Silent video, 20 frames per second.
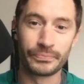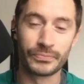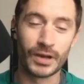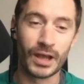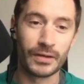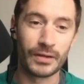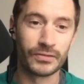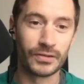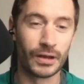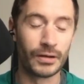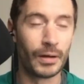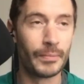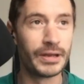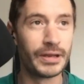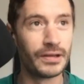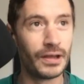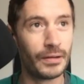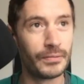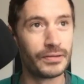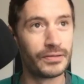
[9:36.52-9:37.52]
So I
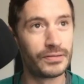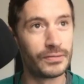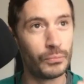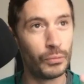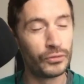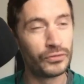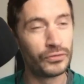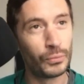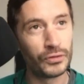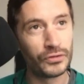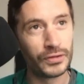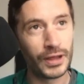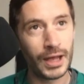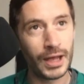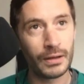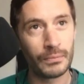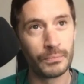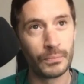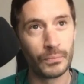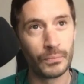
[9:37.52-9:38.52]
mean, and was
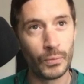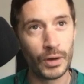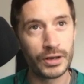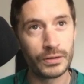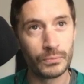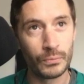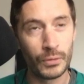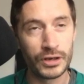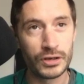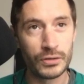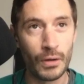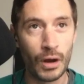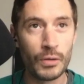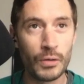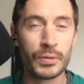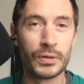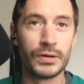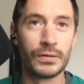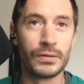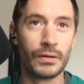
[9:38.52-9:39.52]
there, when you
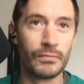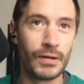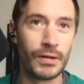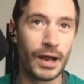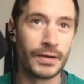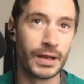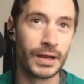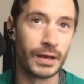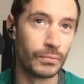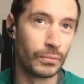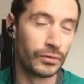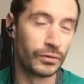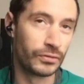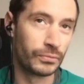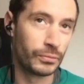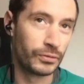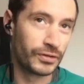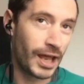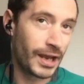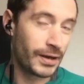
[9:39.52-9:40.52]
opened around then, was
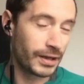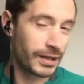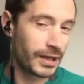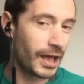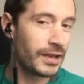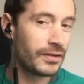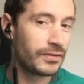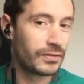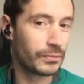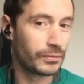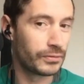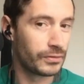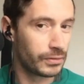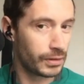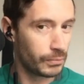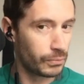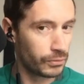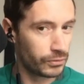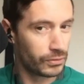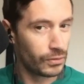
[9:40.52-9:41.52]
that the case?
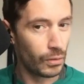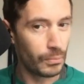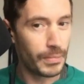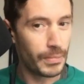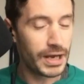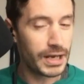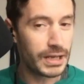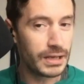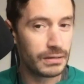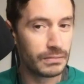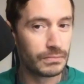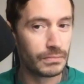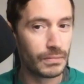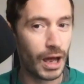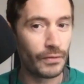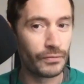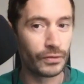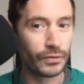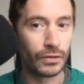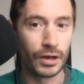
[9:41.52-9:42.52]
It was not many
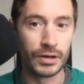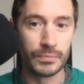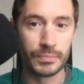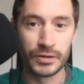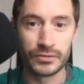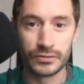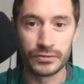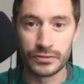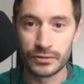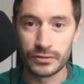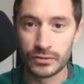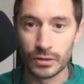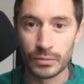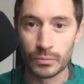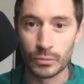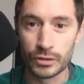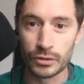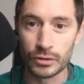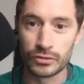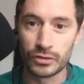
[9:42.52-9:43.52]
other kind of businesses doing
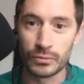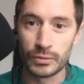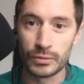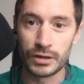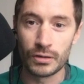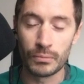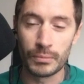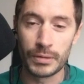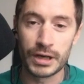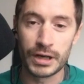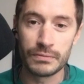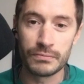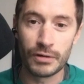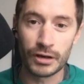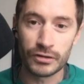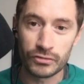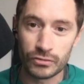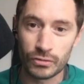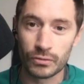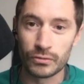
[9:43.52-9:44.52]
what you're doing, not many
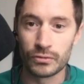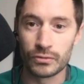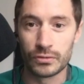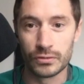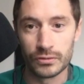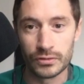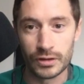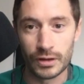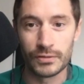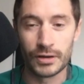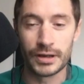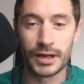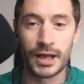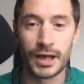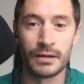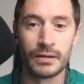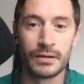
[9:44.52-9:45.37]
restaurants and stuff like that?